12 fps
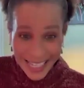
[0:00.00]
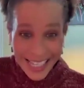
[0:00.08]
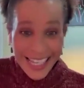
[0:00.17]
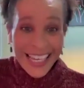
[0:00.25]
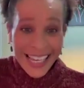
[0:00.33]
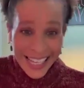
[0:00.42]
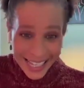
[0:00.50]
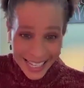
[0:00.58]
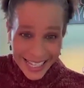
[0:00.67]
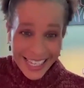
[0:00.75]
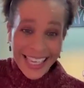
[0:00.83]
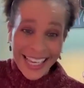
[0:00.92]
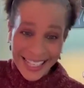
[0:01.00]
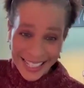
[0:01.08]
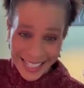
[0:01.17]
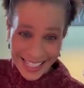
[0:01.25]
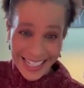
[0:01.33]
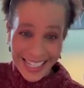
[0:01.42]
yeah, he
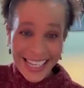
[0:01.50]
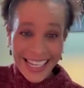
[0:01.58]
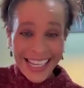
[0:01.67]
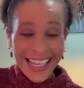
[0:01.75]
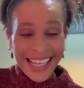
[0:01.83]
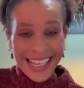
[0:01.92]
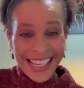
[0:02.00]
grew up with